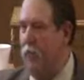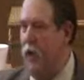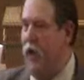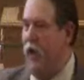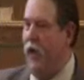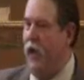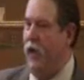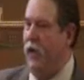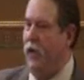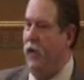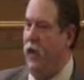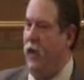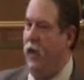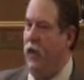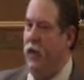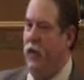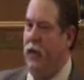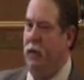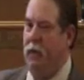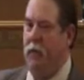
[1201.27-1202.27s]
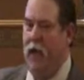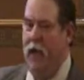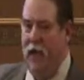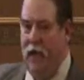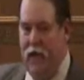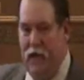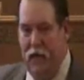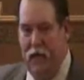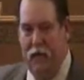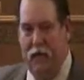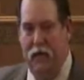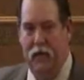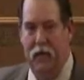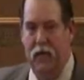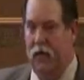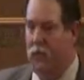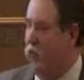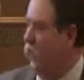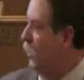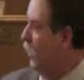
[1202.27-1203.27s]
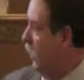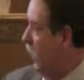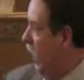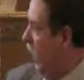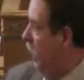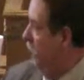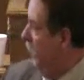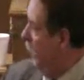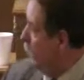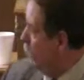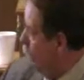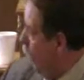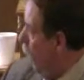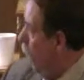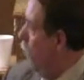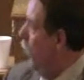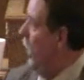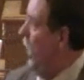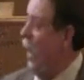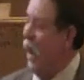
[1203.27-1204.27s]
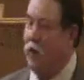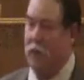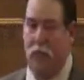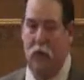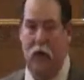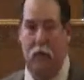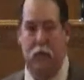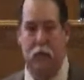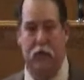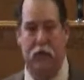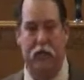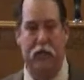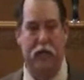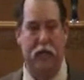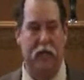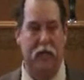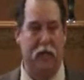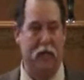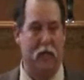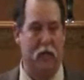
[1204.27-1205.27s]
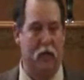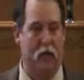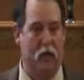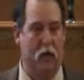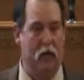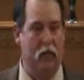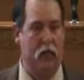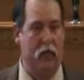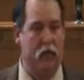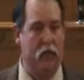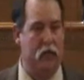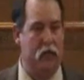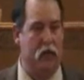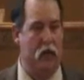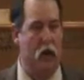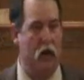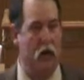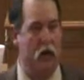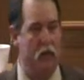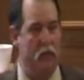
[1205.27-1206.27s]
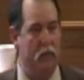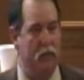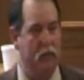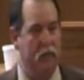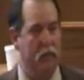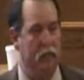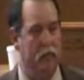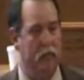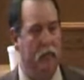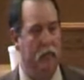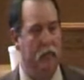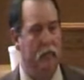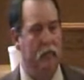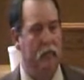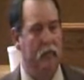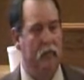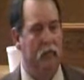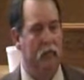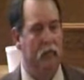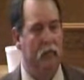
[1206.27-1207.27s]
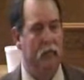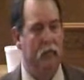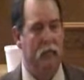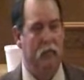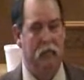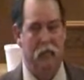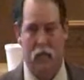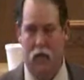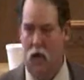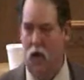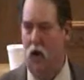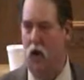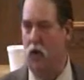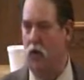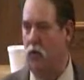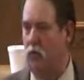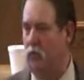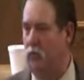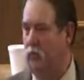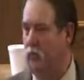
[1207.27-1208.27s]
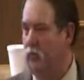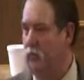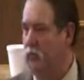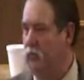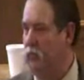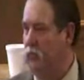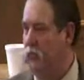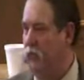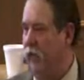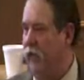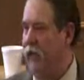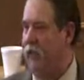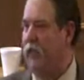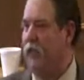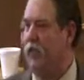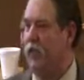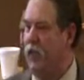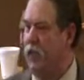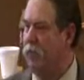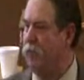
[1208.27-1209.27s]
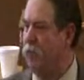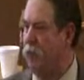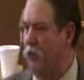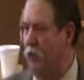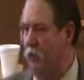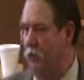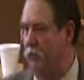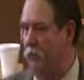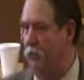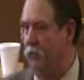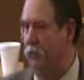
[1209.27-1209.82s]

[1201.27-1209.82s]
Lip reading: man and a man the same as what we have represented on this chart? No. It's different.